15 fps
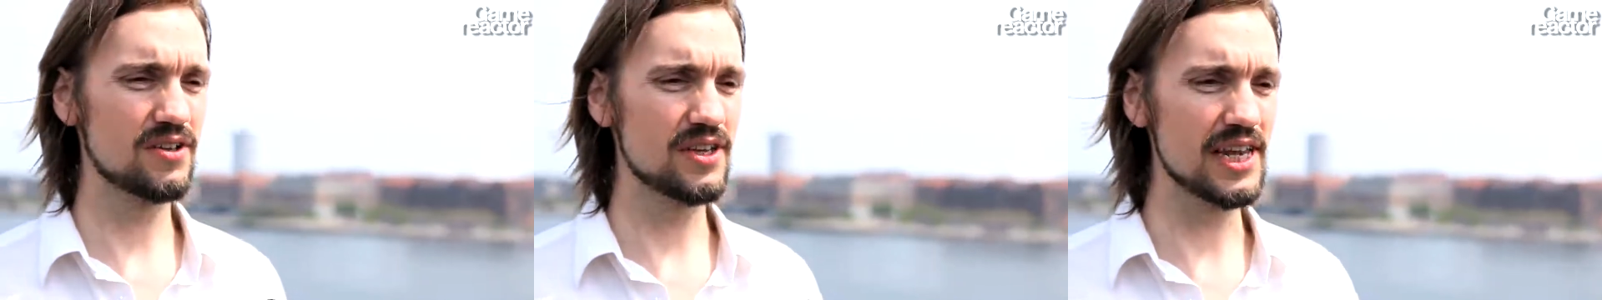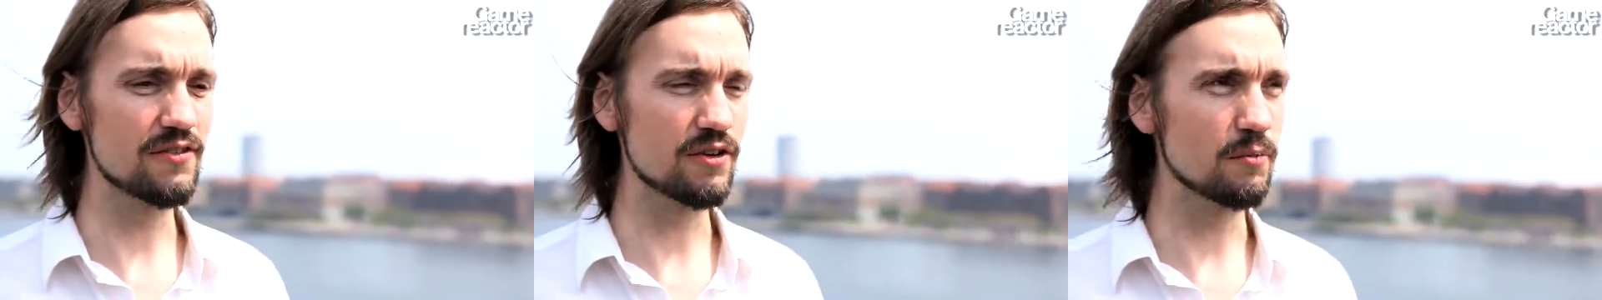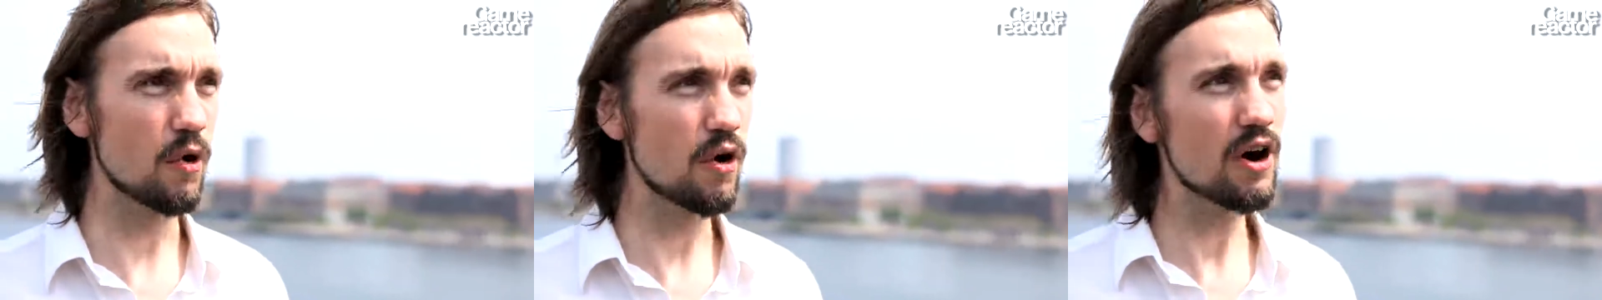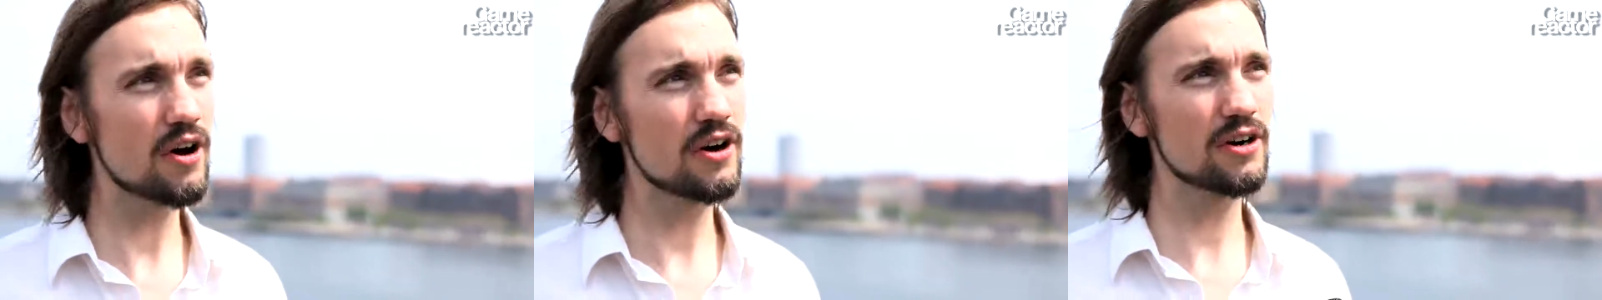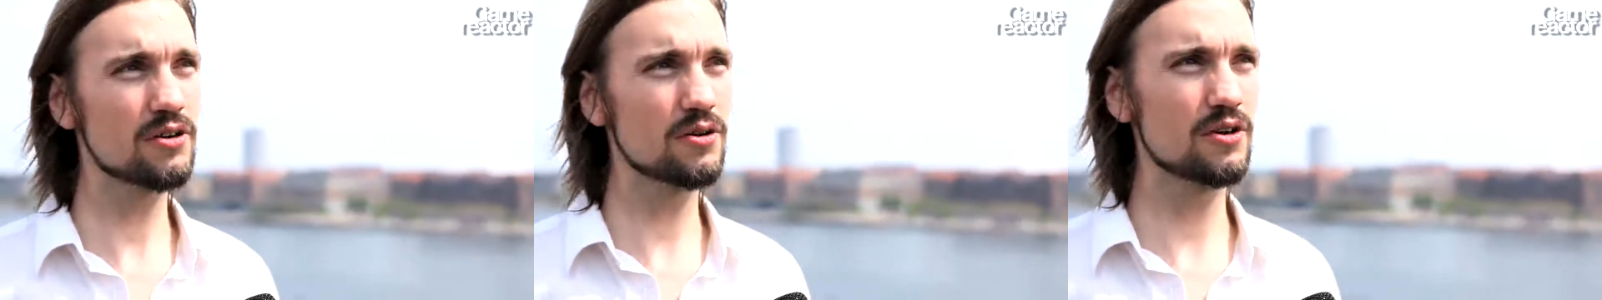even more
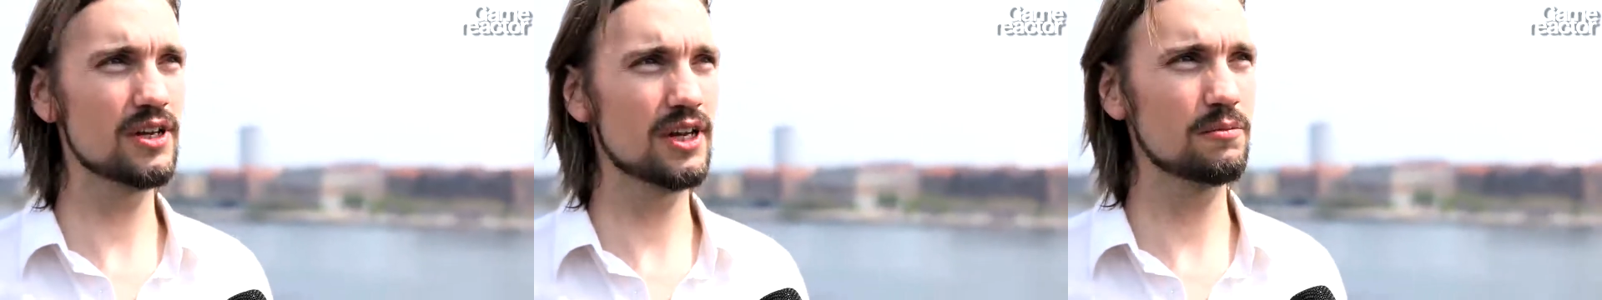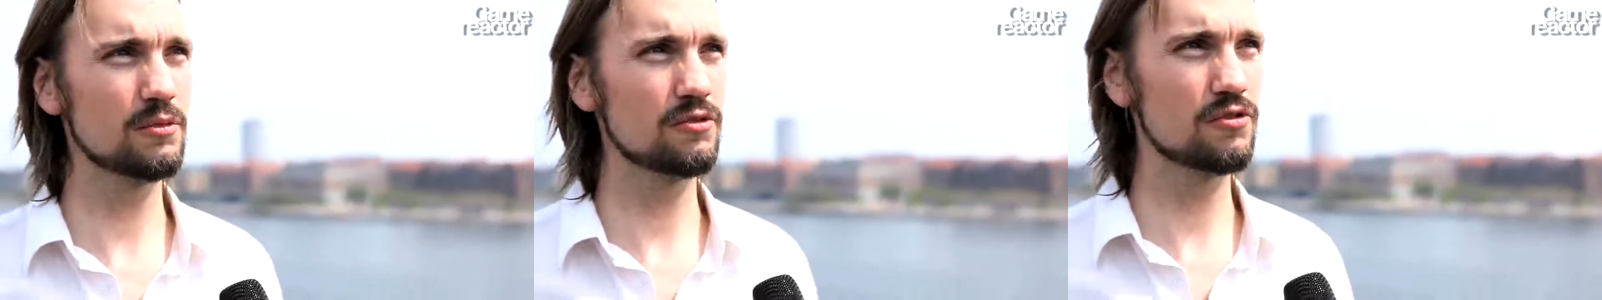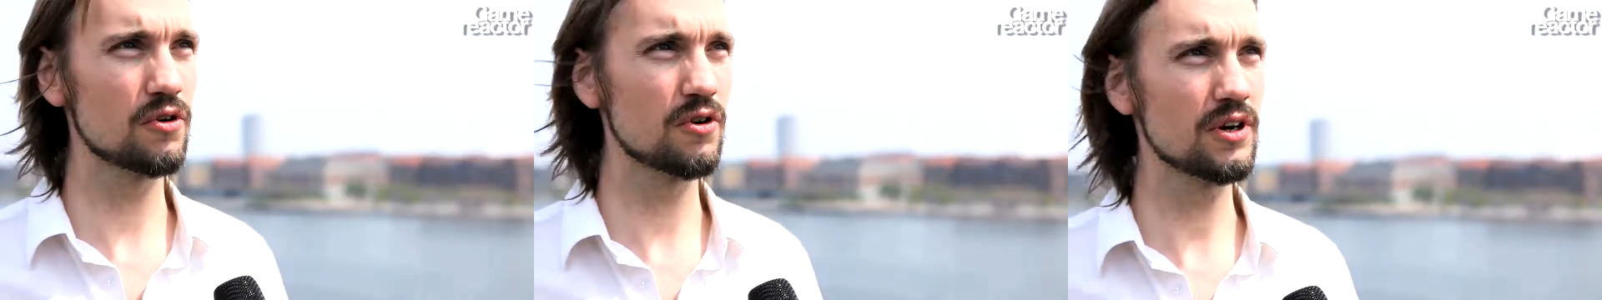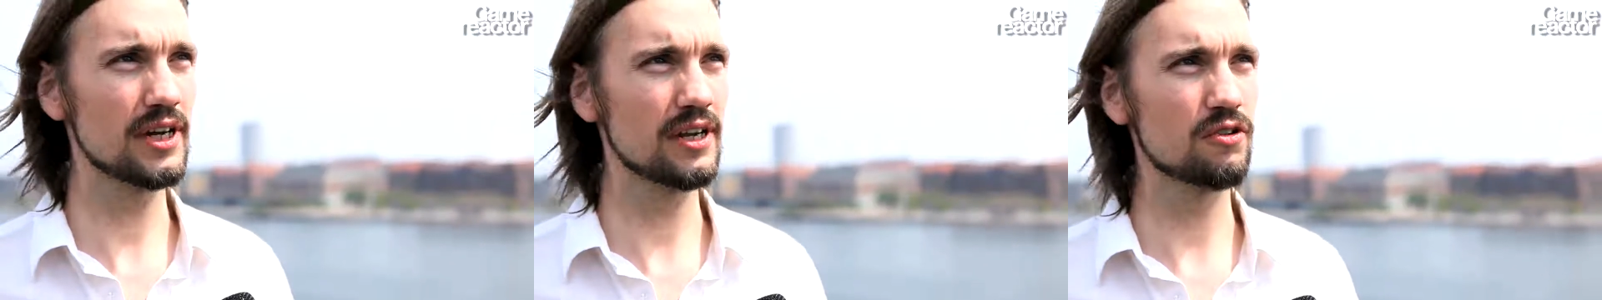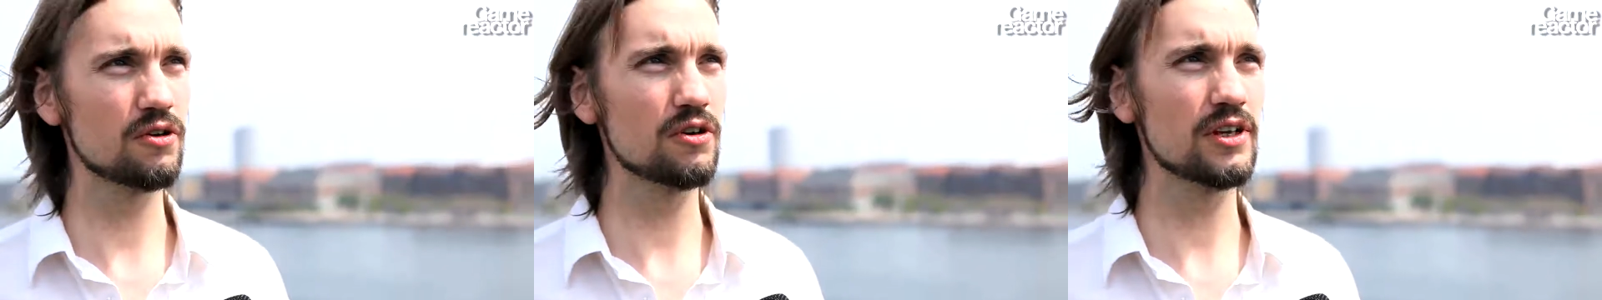hardcore than before
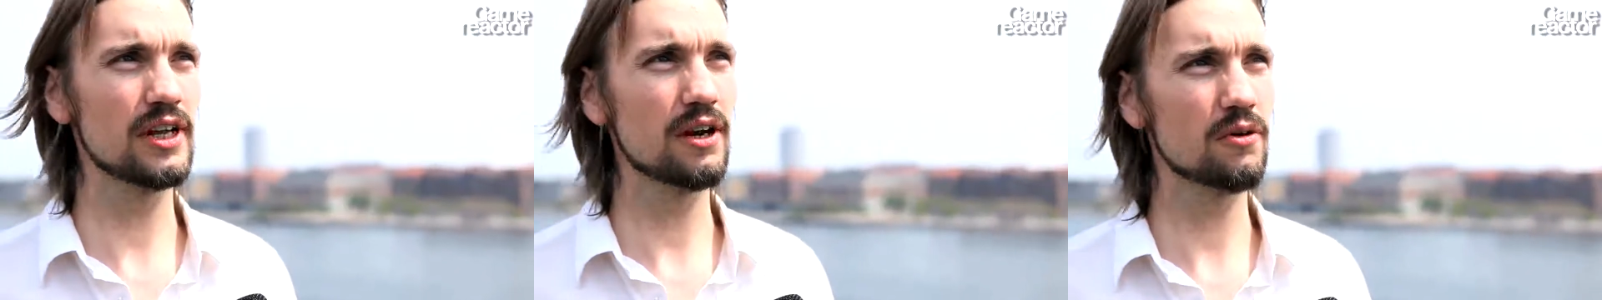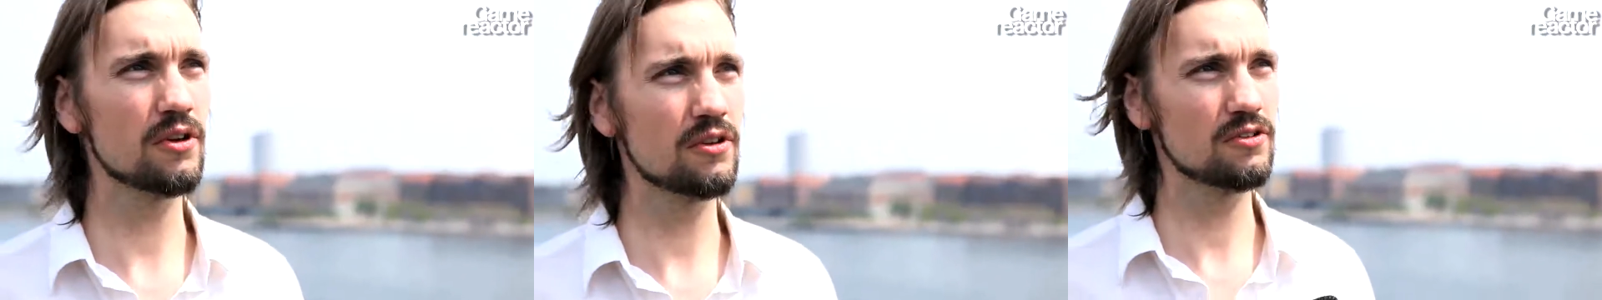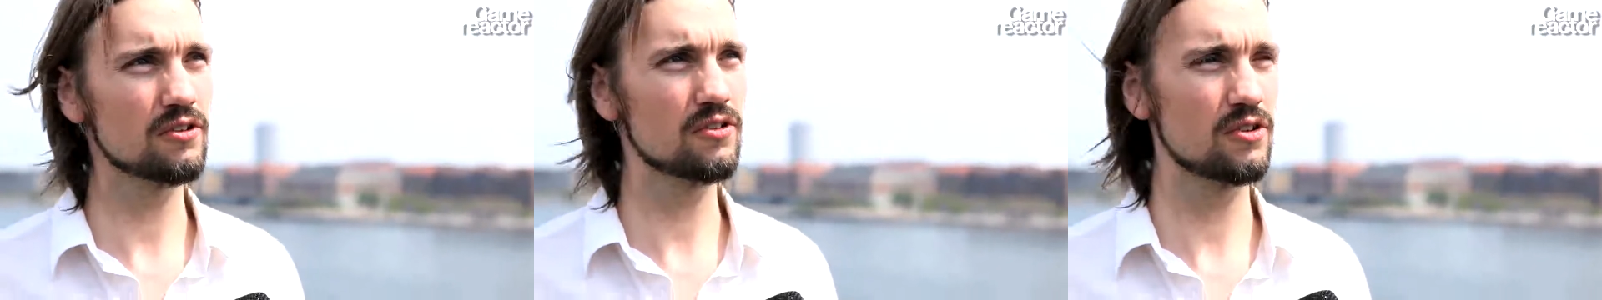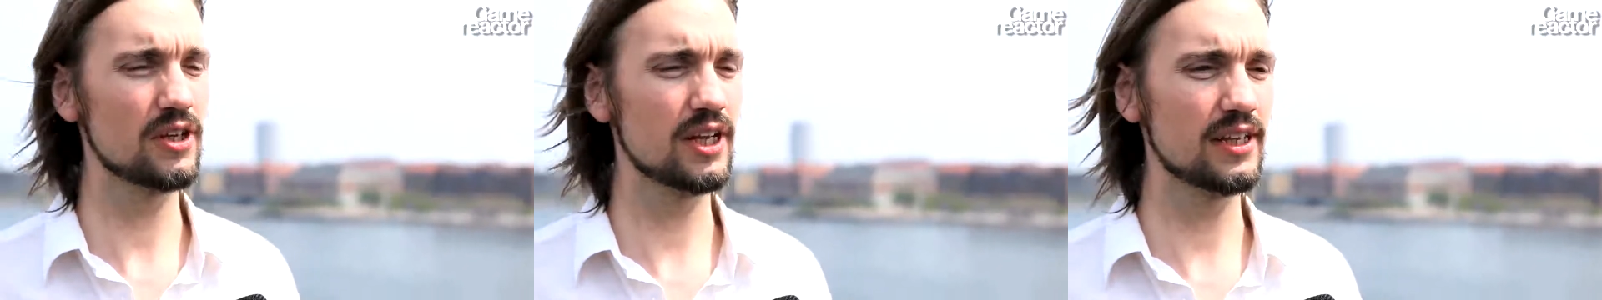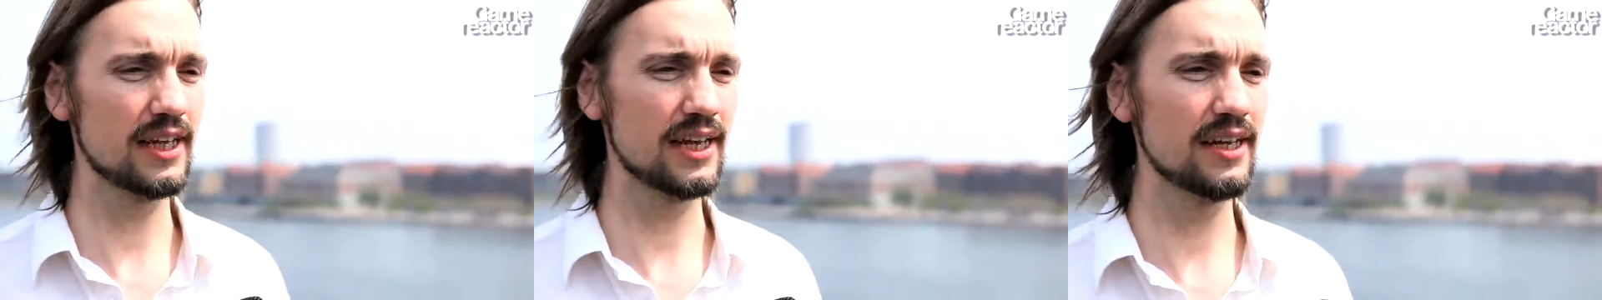in certain areas, so
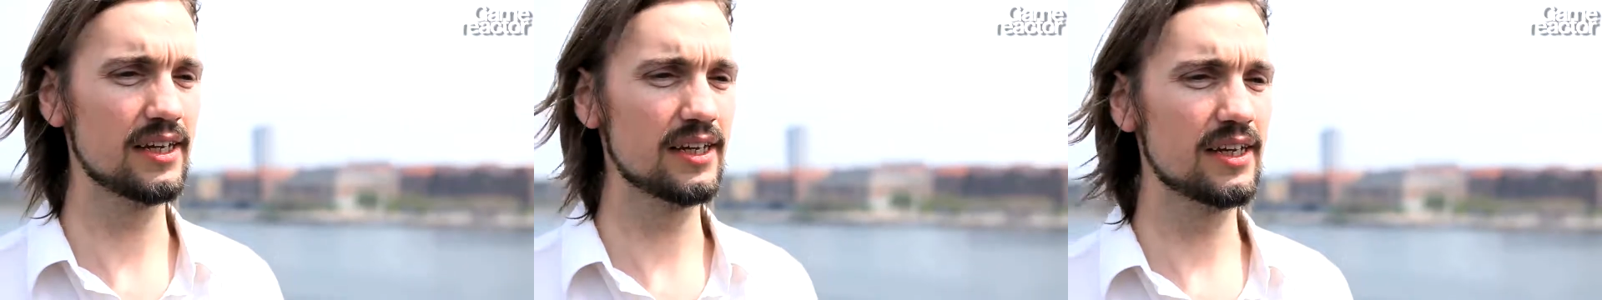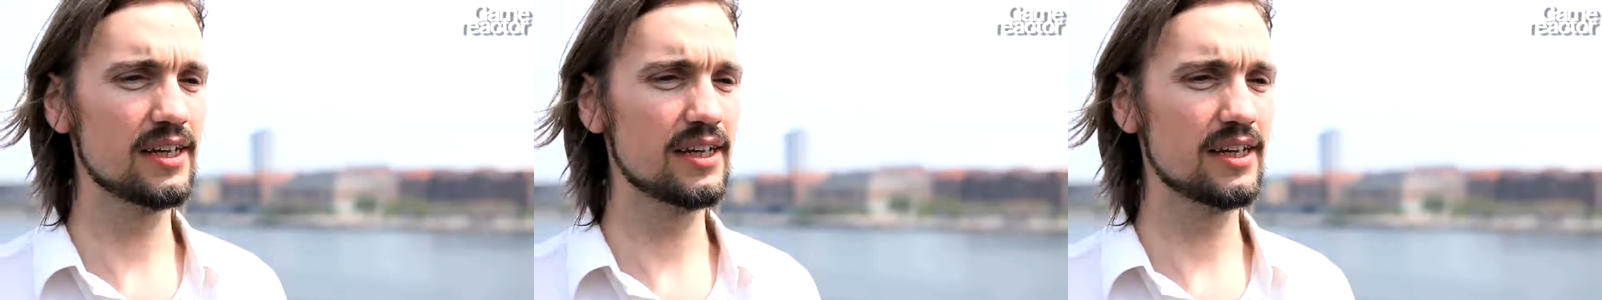that the